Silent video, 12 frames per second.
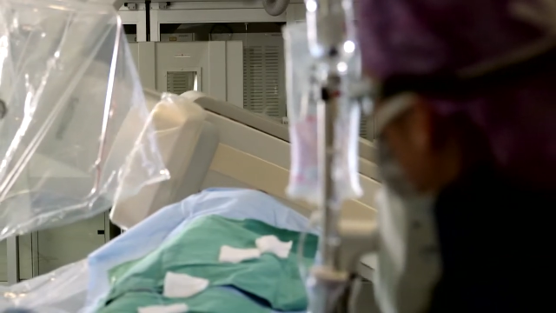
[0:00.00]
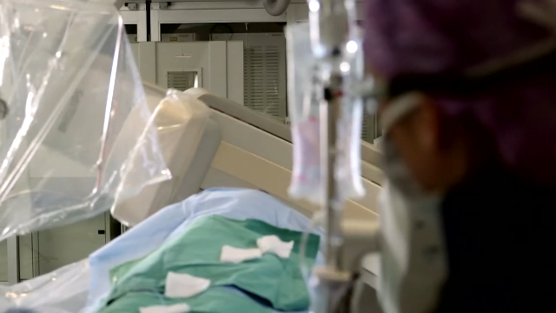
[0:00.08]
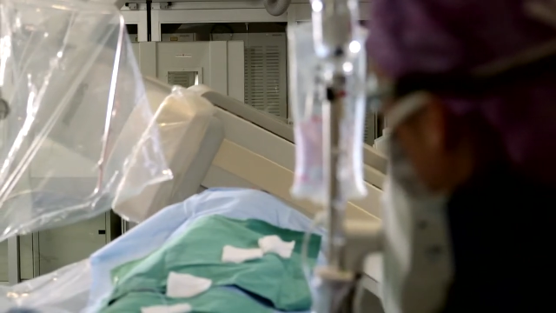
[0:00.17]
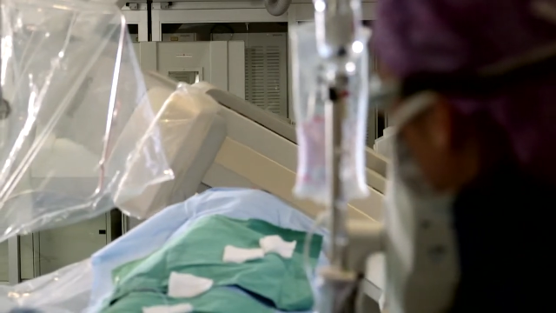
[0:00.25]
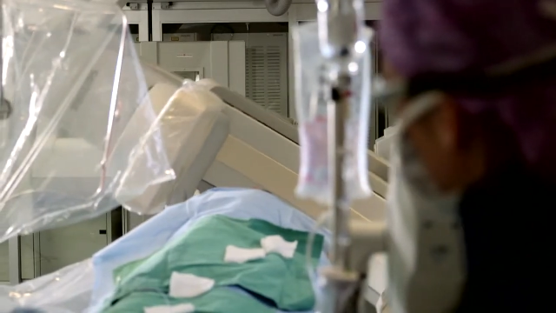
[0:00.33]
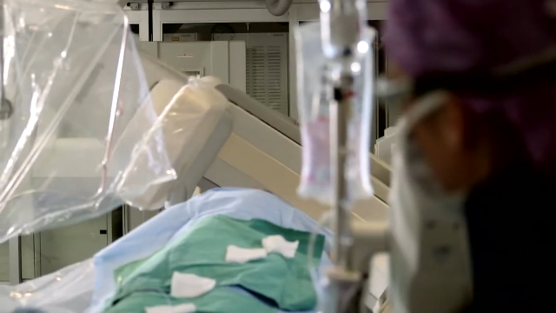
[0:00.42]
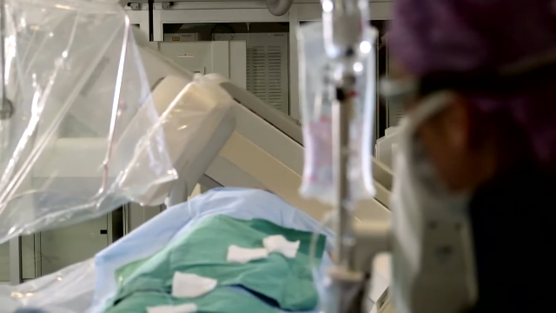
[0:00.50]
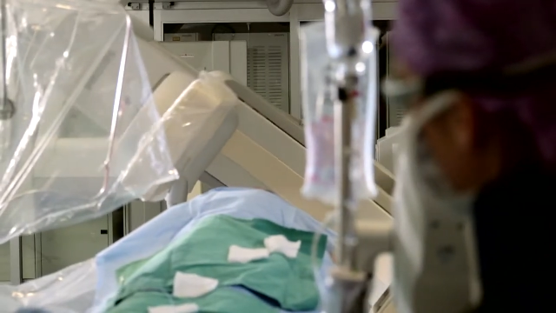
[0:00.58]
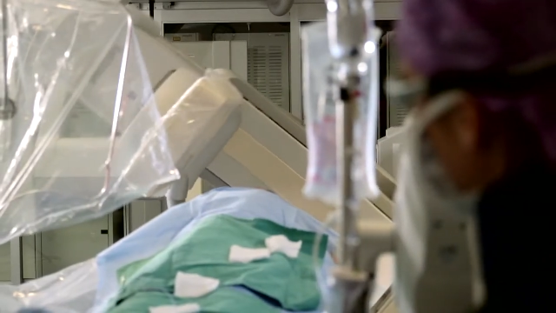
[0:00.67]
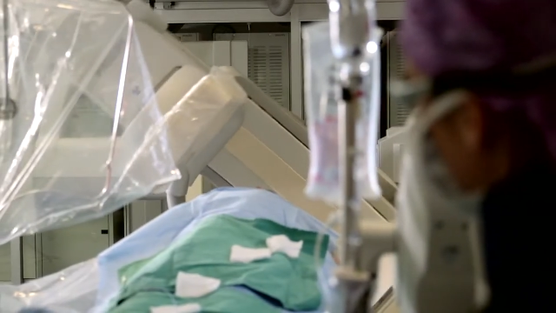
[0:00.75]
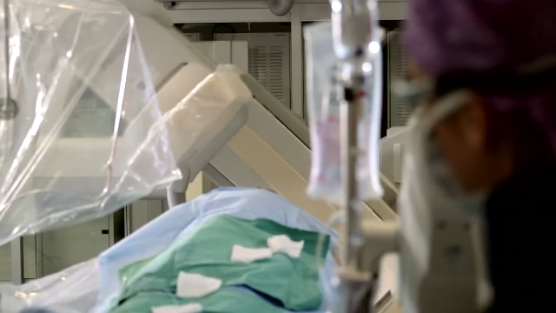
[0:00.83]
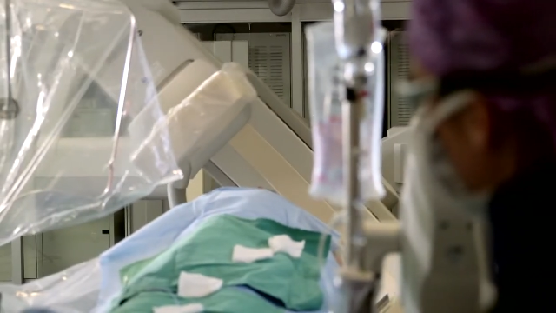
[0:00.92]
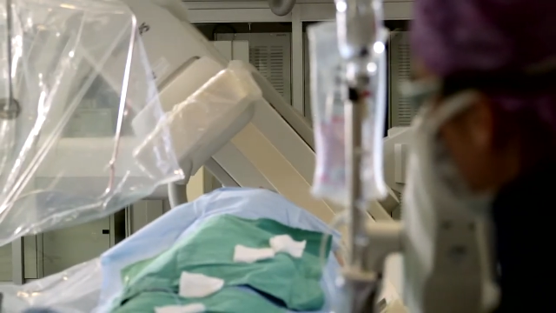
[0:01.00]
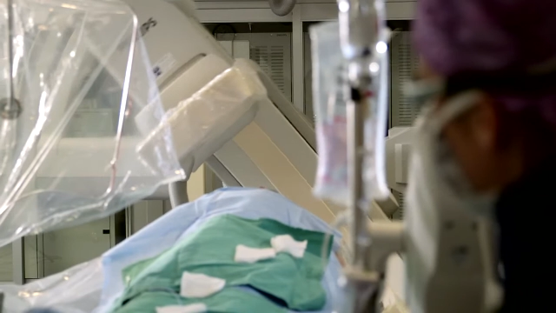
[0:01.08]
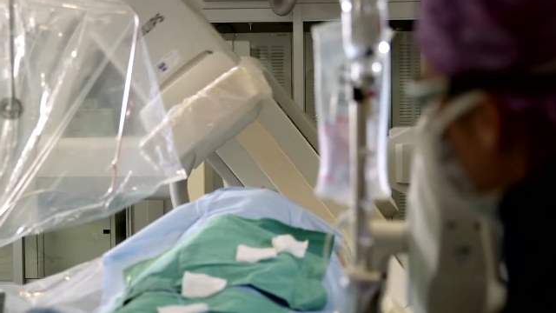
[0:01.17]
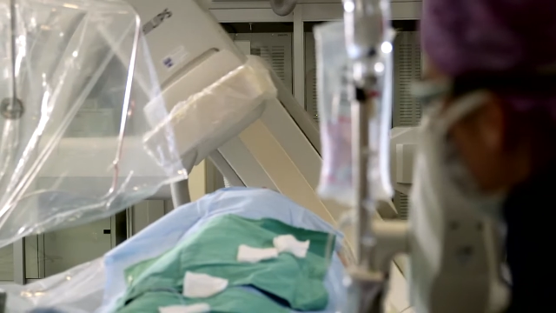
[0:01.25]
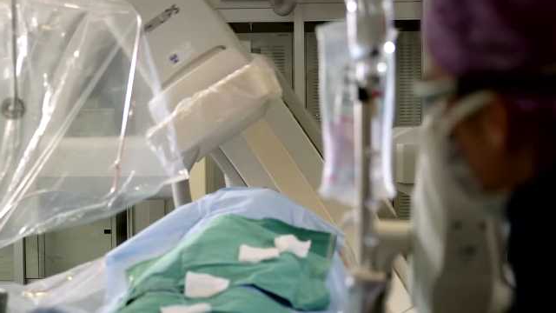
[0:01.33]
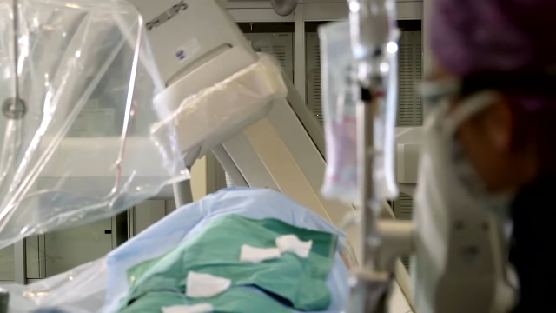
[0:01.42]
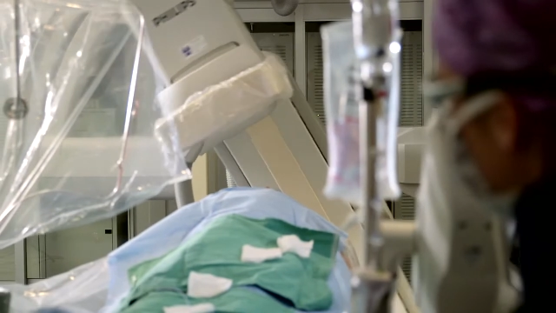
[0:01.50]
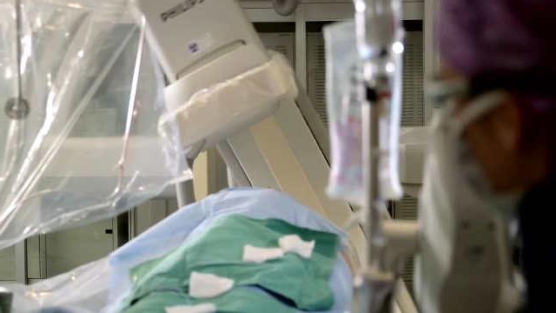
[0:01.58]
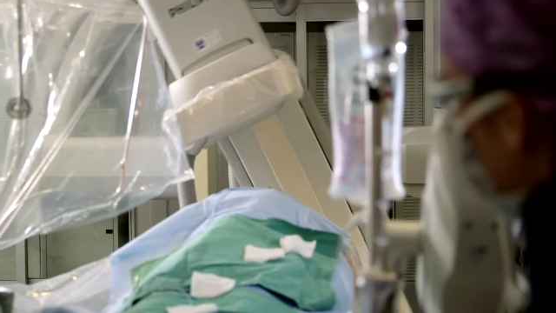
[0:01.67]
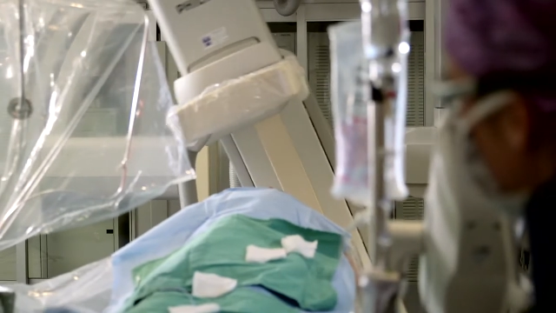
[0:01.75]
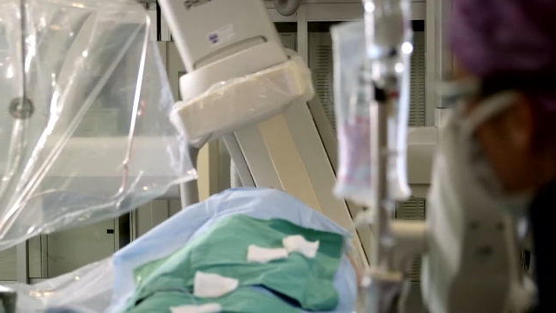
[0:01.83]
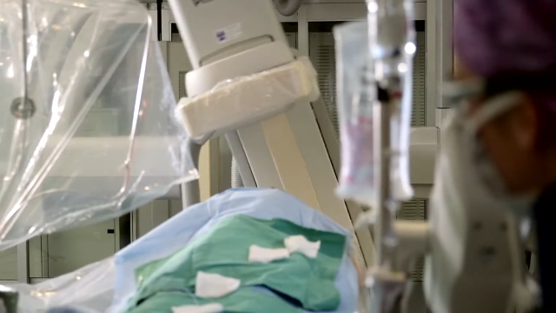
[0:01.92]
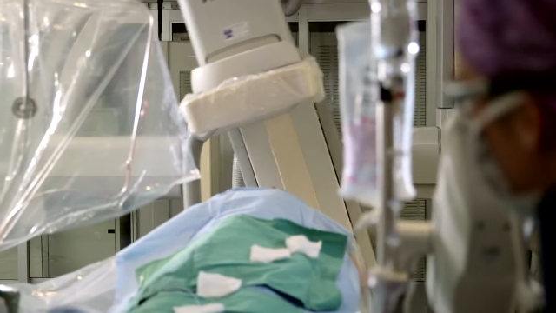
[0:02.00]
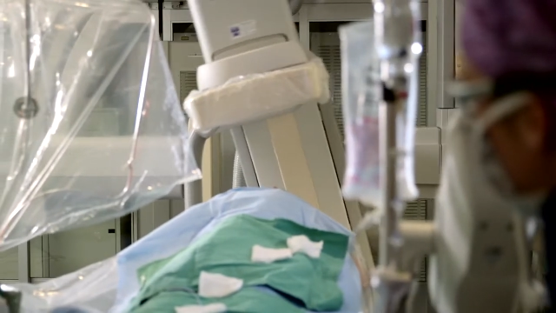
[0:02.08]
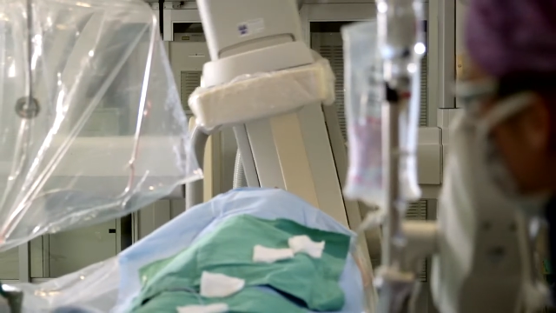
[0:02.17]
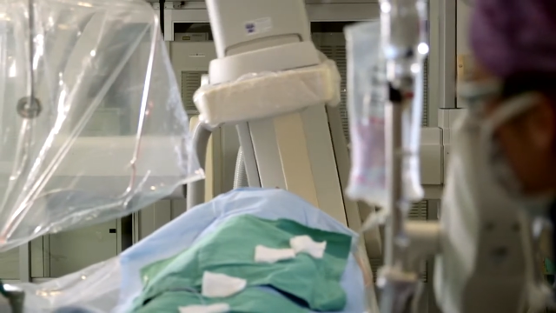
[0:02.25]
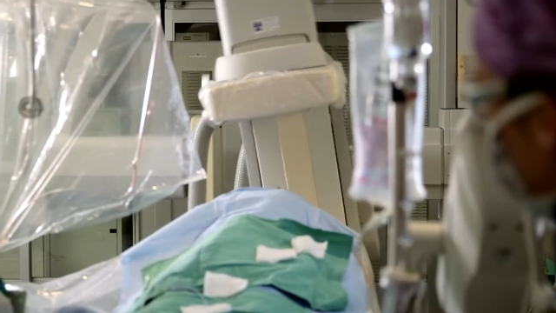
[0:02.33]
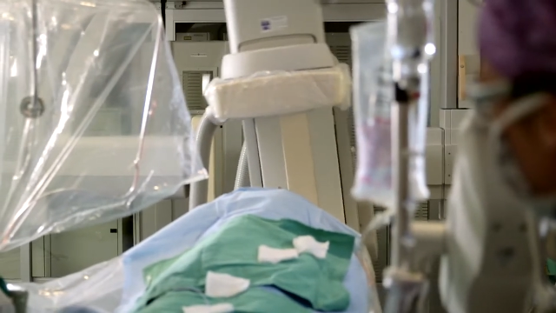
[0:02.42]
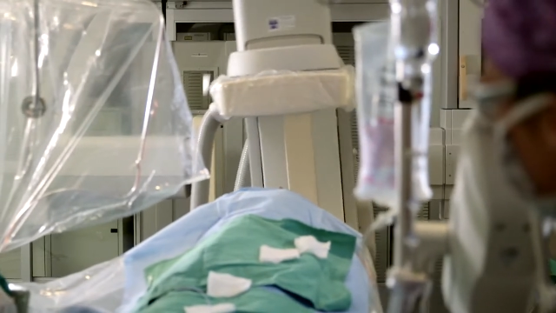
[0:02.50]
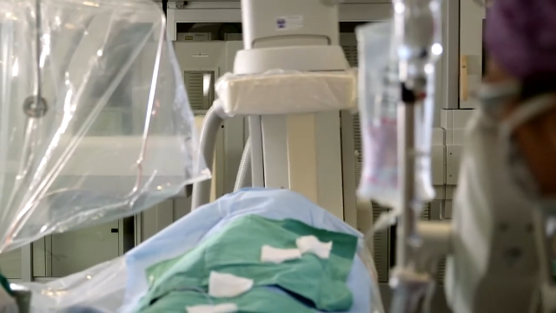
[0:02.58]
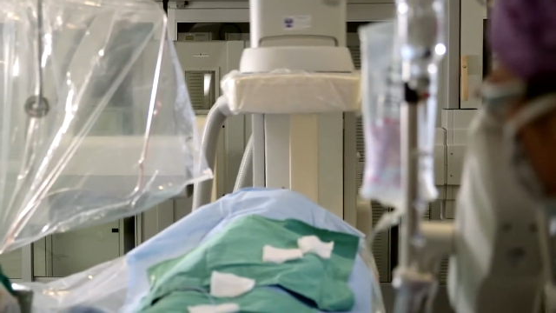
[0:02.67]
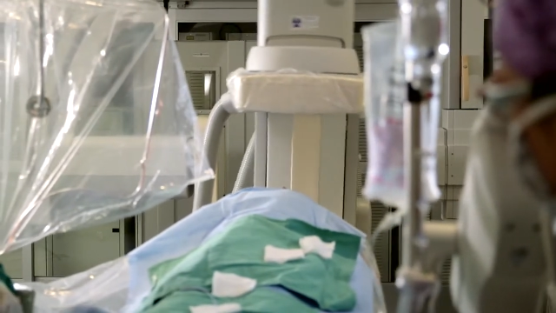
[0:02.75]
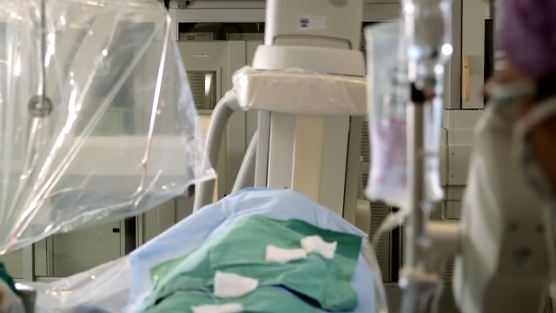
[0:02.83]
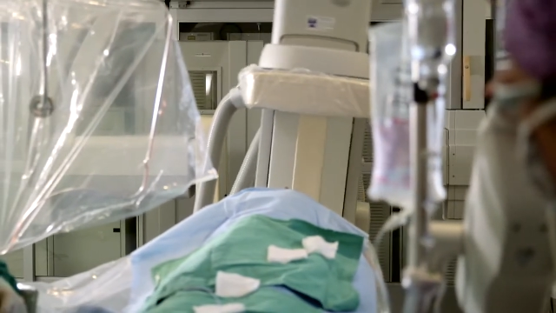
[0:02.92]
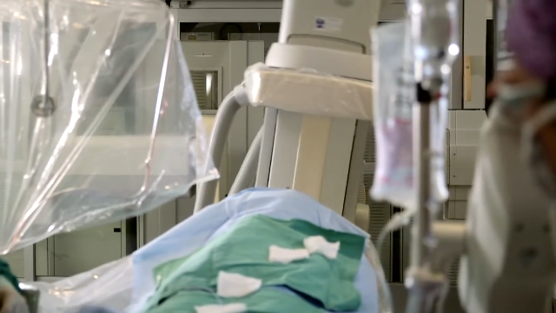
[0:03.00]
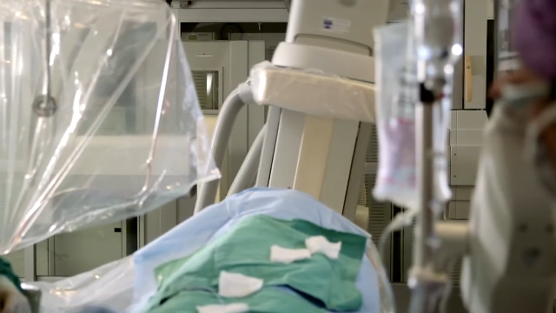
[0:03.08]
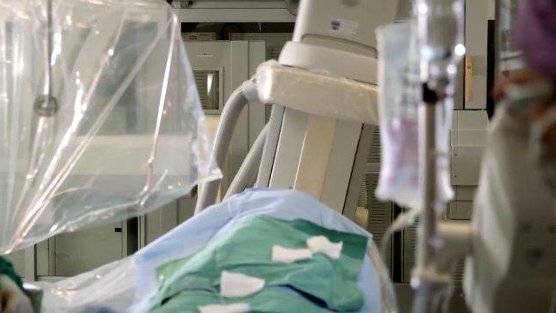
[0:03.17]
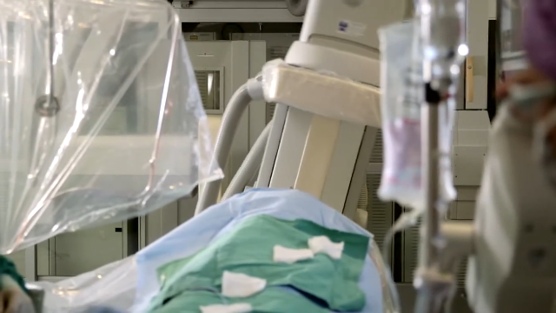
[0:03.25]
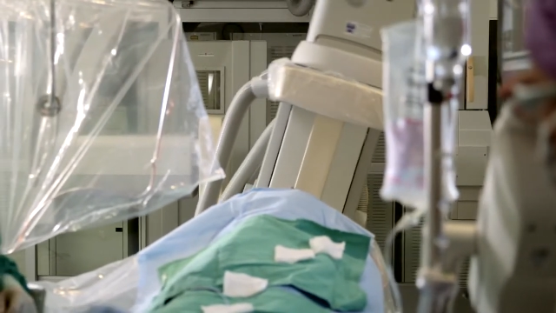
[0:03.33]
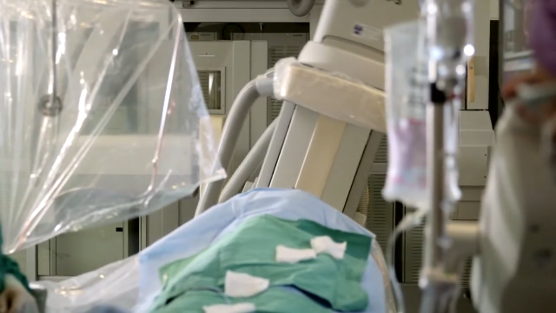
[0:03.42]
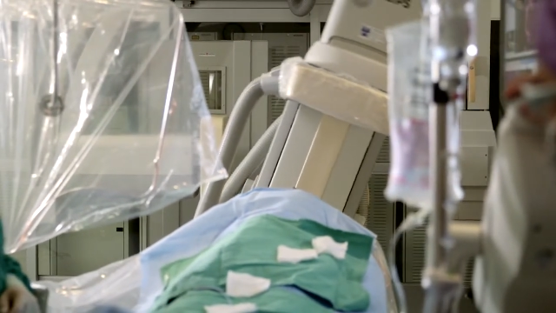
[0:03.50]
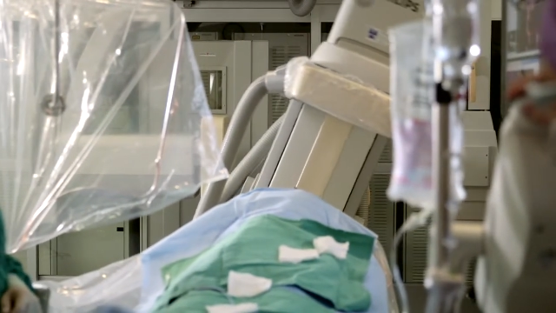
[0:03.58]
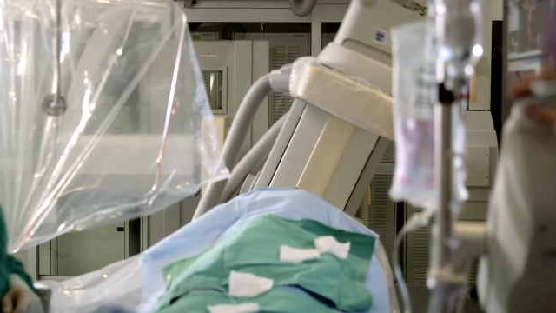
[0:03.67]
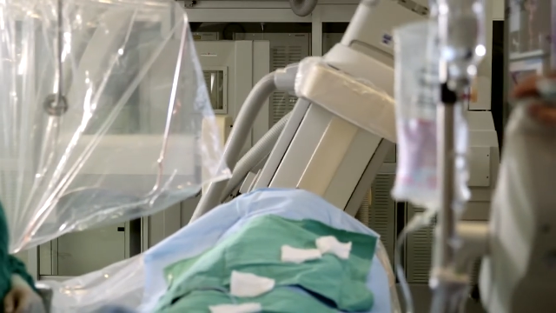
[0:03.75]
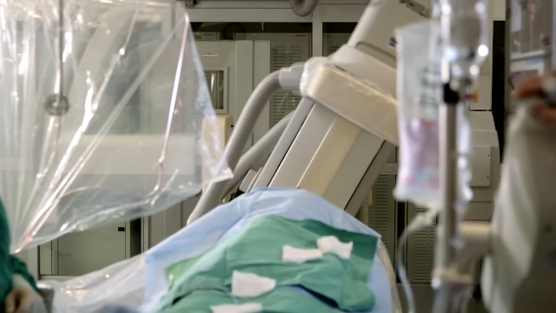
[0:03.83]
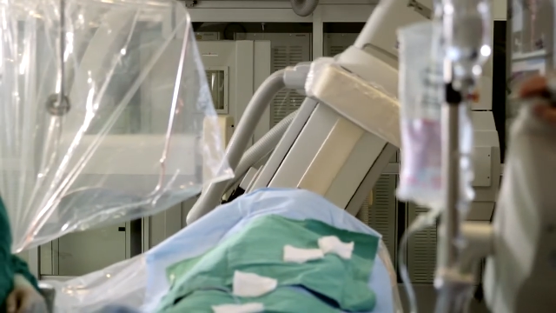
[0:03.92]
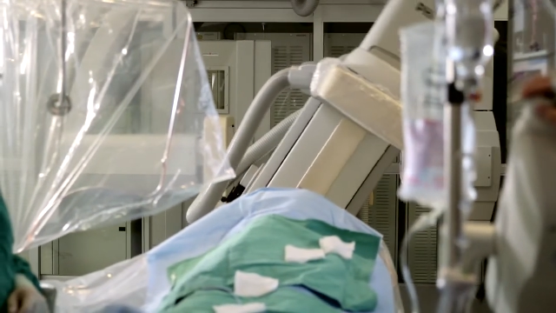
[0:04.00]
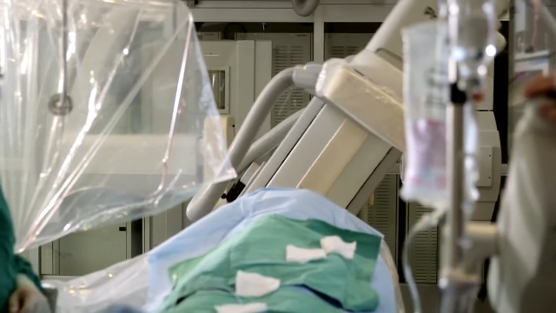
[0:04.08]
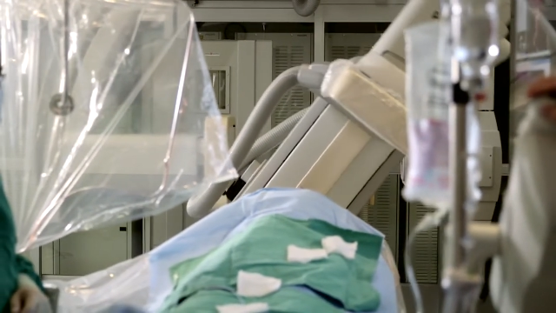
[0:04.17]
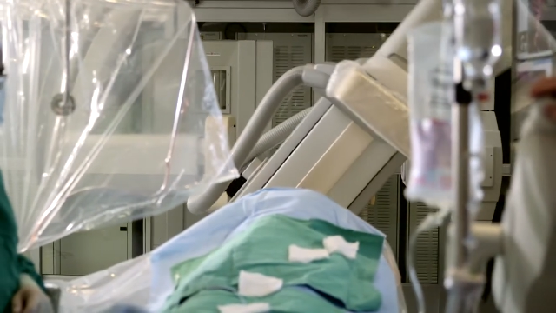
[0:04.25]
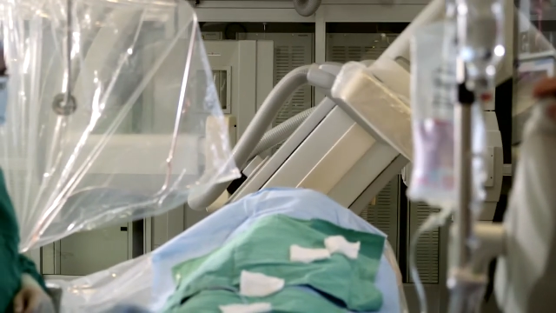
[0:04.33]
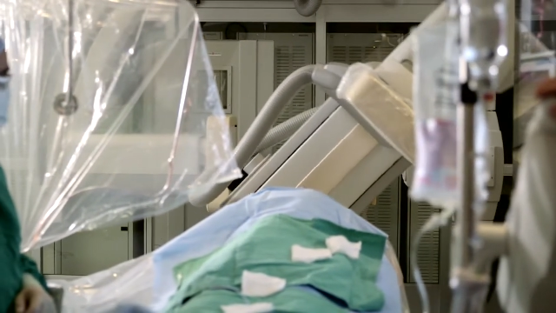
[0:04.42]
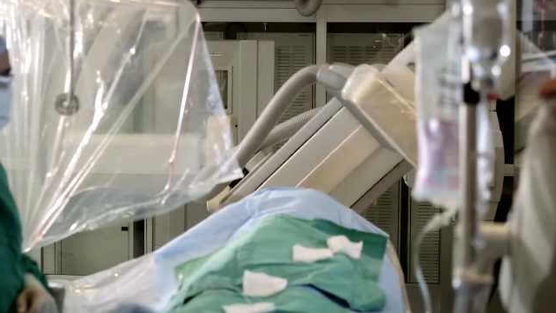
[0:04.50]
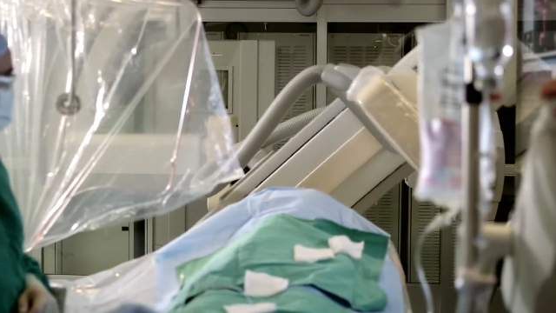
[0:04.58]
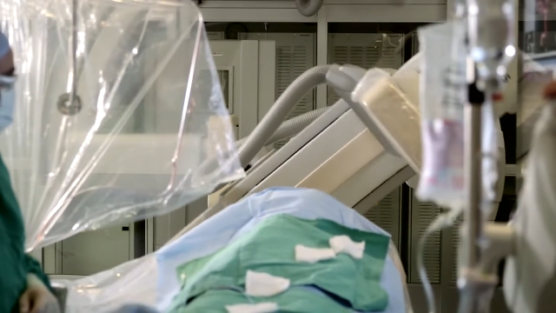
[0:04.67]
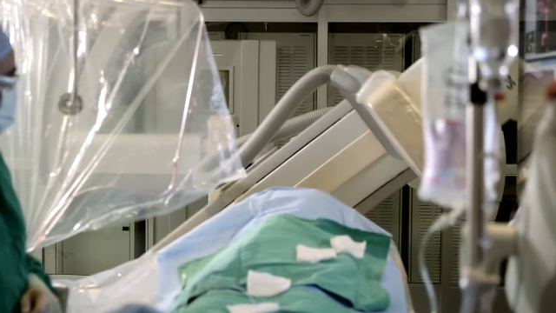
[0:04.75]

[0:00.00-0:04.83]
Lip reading: [unreadable: no face in view]